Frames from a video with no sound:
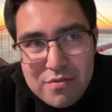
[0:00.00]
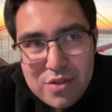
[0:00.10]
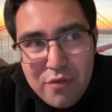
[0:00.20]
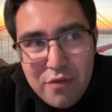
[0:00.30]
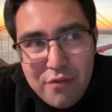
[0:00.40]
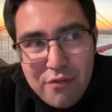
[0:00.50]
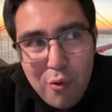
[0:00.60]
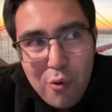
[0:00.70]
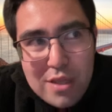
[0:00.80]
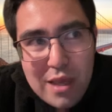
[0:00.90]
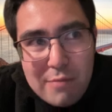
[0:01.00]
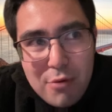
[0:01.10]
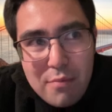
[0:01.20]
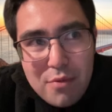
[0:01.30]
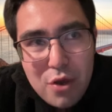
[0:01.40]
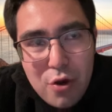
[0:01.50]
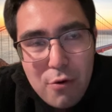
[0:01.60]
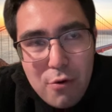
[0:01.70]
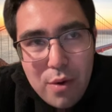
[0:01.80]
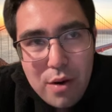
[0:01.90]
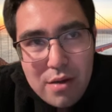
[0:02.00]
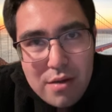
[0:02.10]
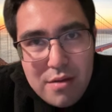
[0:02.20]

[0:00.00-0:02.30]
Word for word: so for 40, I'd probably go